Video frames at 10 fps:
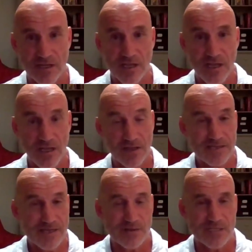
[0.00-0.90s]

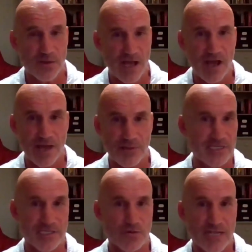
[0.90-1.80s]
So I think
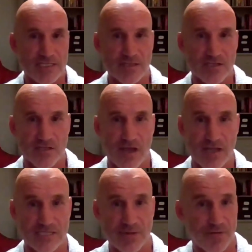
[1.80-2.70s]
he still gets in the
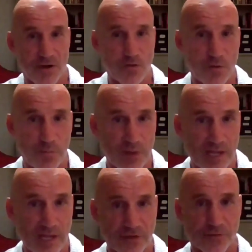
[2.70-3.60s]
side. Timo Werner will
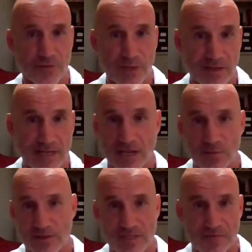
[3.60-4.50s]
play through the middle. They
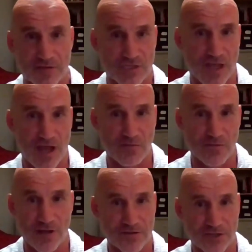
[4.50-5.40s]
go with a different
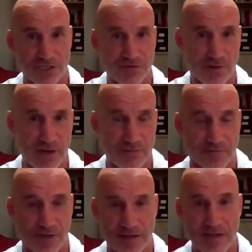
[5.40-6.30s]
style rather than Giroud up
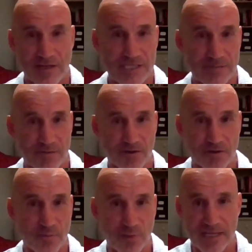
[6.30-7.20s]
front. Timo Werner will
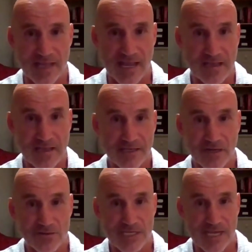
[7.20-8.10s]
play there.
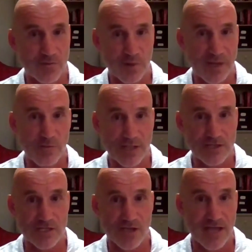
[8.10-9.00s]
Ziyech will play
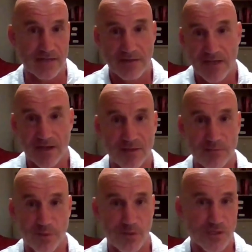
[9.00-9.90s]
one side, and I
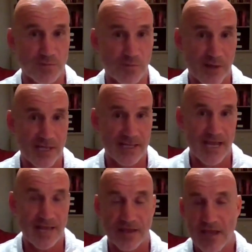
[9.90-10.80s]
think Pulisic will play the
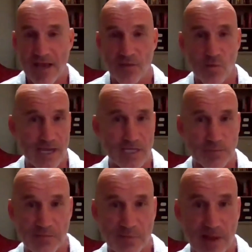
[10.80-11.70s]
other. And the way he's
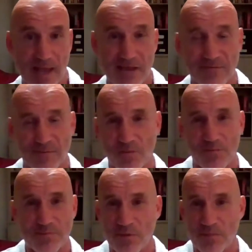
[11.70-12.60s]
been playing
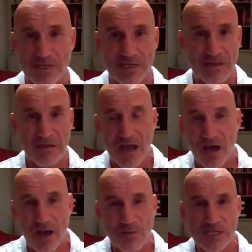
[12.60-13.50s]
from probably,
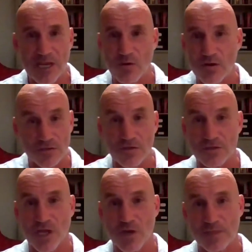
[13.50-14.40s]
I would say,
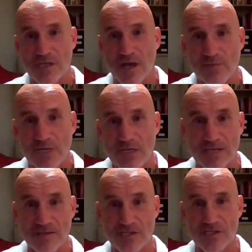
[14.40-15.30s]
October time when he got
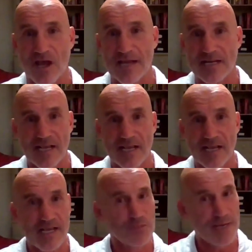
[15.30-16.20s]
in the side,
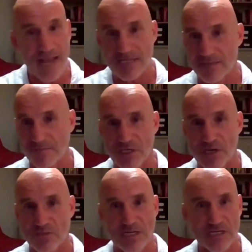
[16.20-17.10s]
he's been excellent for
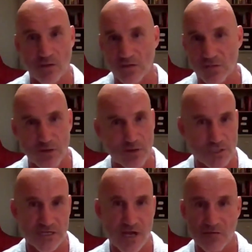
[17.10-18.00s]
Chelsea, and he's looked a
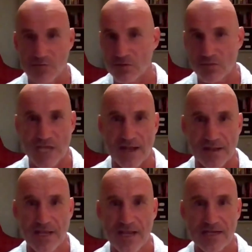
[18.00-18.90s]
real star, real
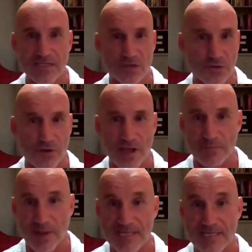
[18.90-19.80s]
talent, and he's got great
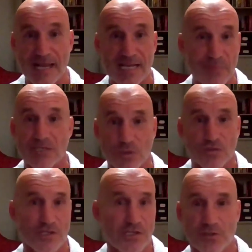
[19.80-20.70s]
pace, and he makes
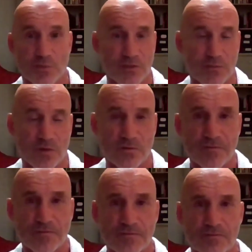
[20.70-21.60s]
good decisions with the ball.